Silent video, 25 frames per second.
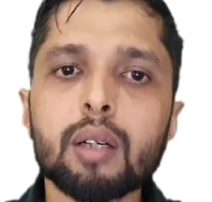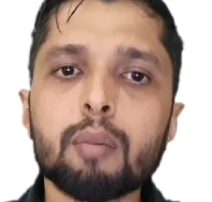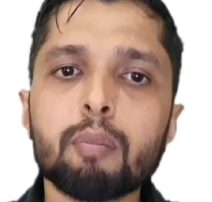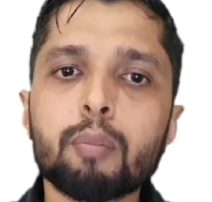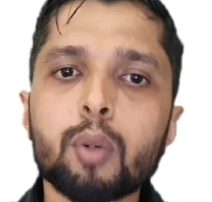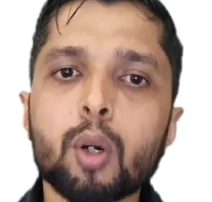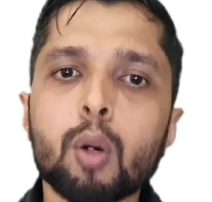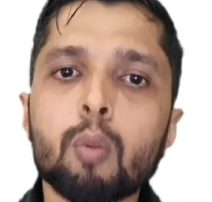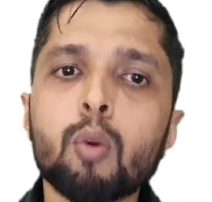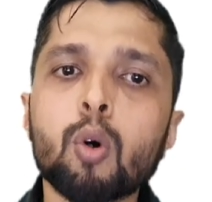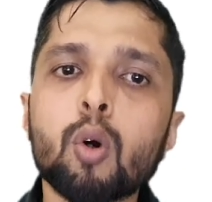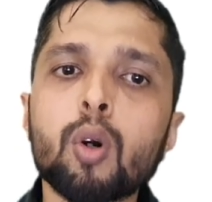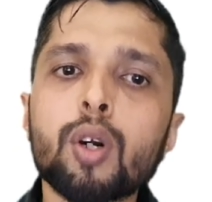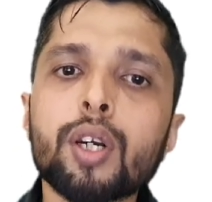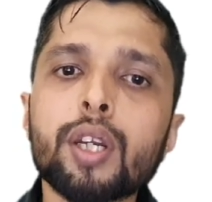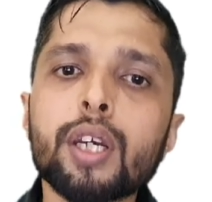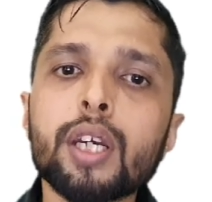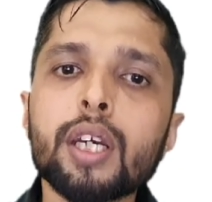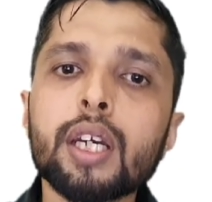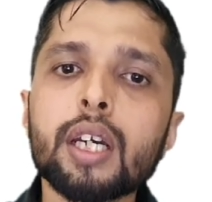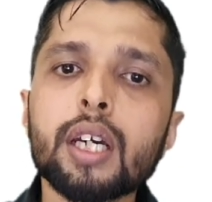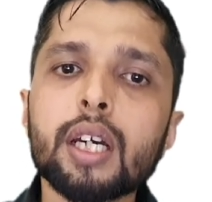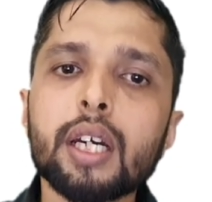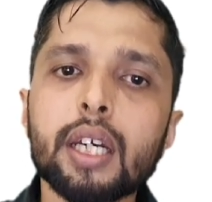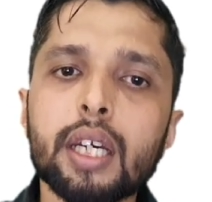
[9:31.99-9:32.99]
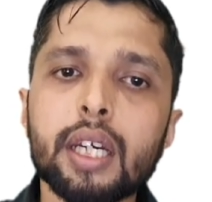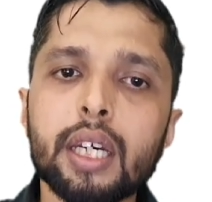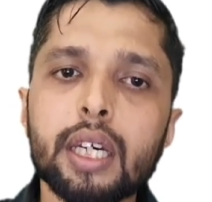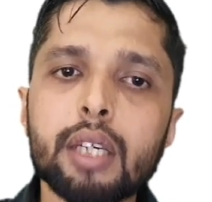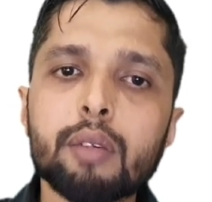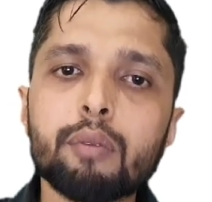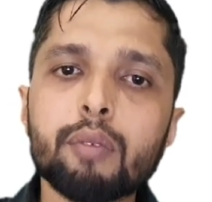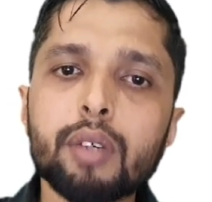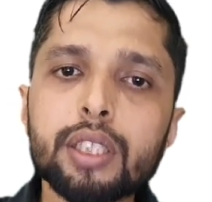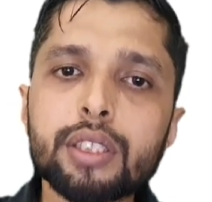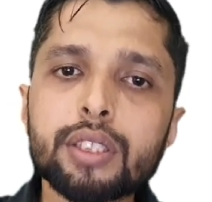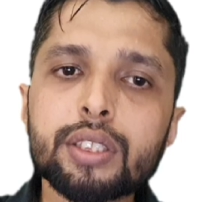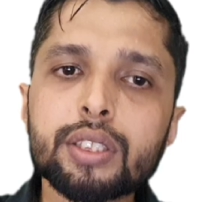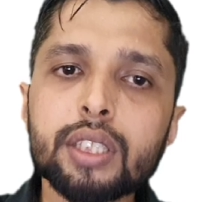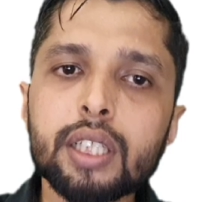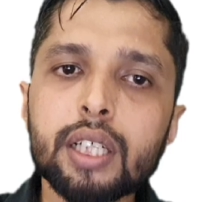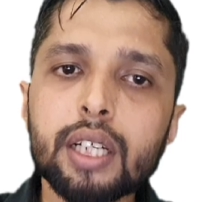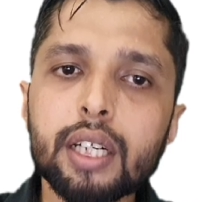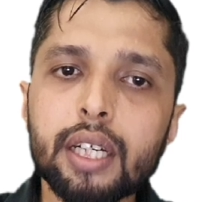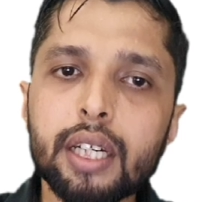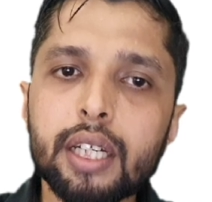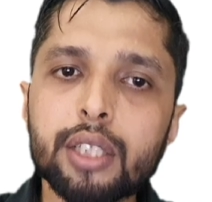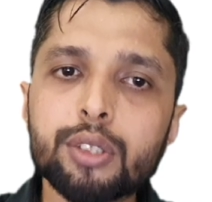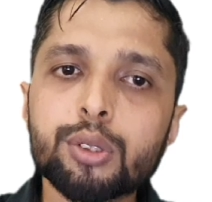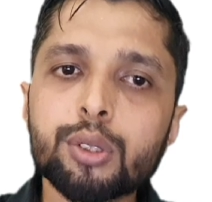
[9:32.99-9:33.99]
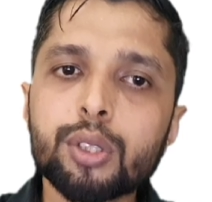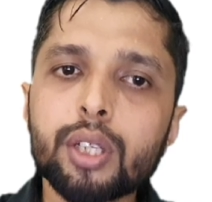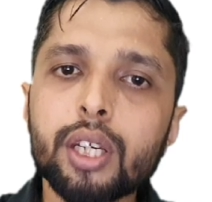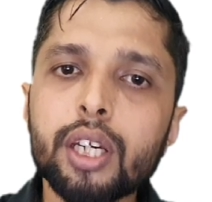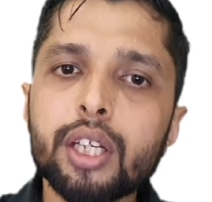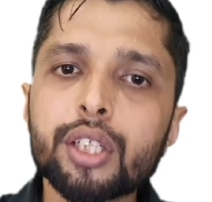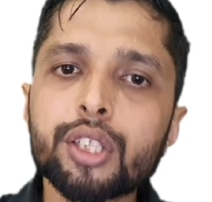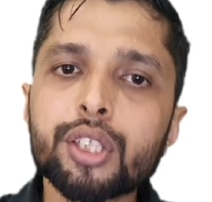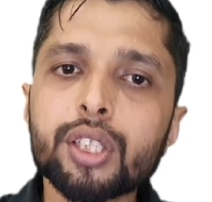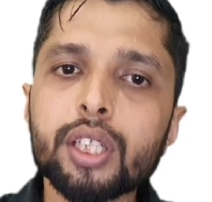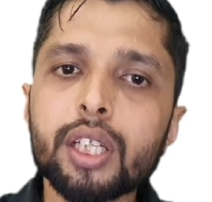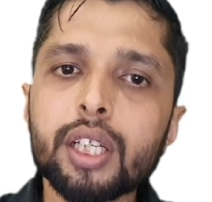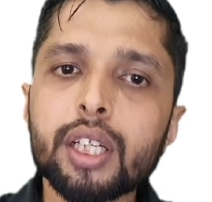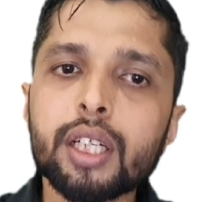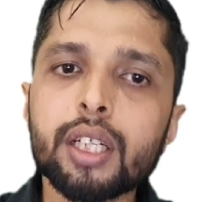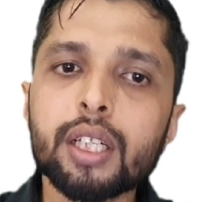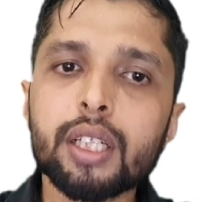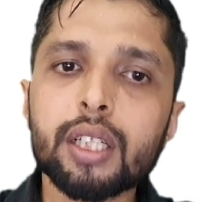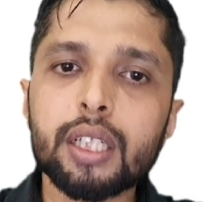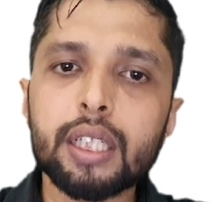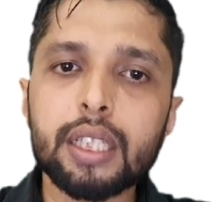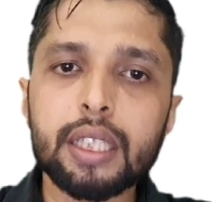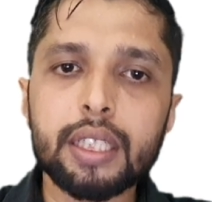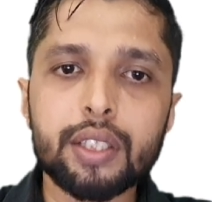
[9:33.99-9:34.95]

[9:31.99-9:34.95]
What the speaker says: promoting investor education,